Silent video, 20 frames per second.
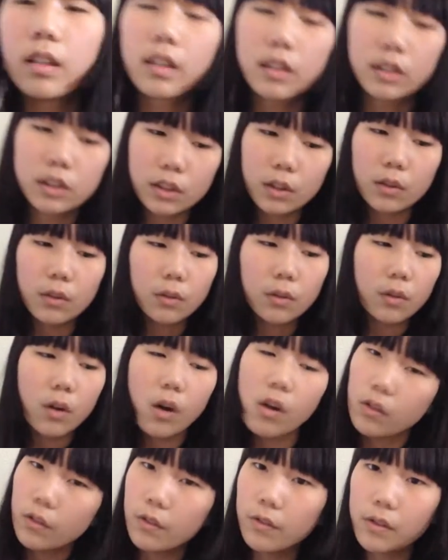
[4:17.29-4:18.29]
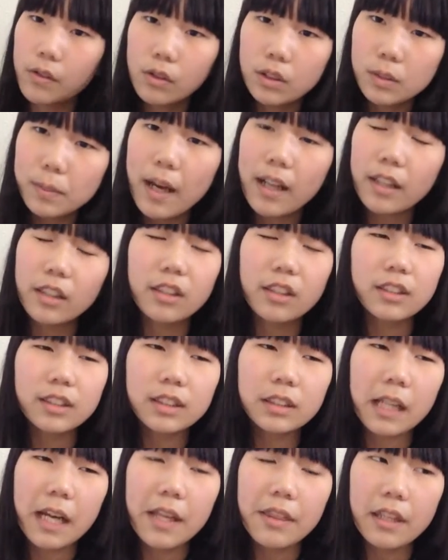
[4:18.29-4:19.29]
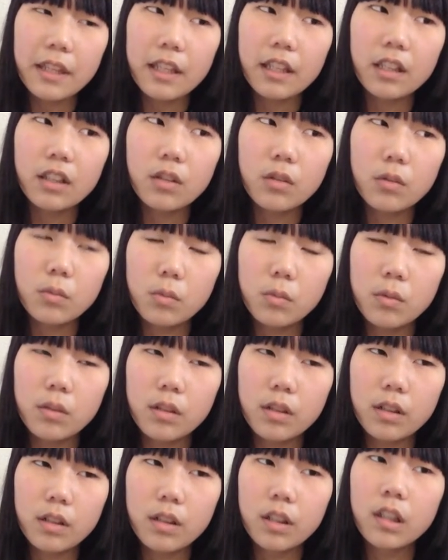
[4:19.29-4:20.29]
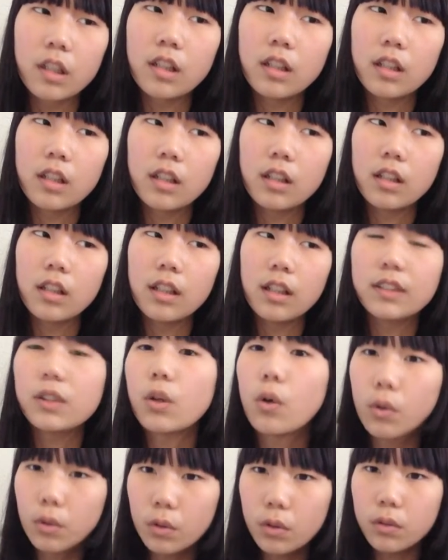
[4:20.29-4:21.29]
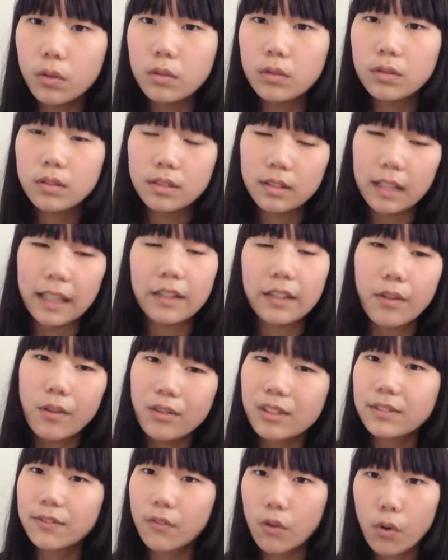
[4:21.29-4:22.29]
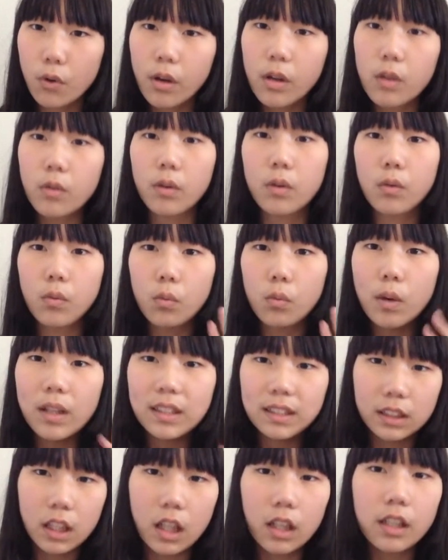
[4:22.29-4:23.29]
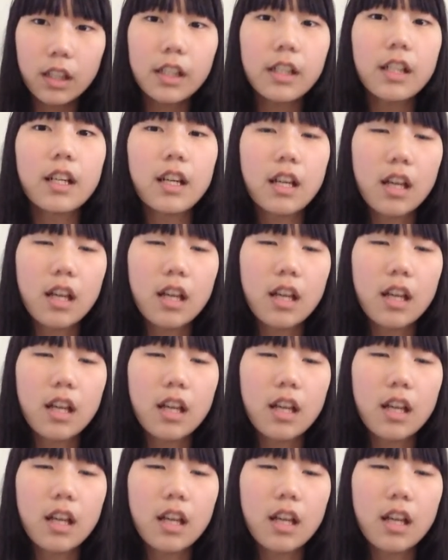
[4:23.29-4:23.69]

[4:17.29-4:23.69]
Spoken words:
So all of those patterns, I think, were a total, like those 4 were $1.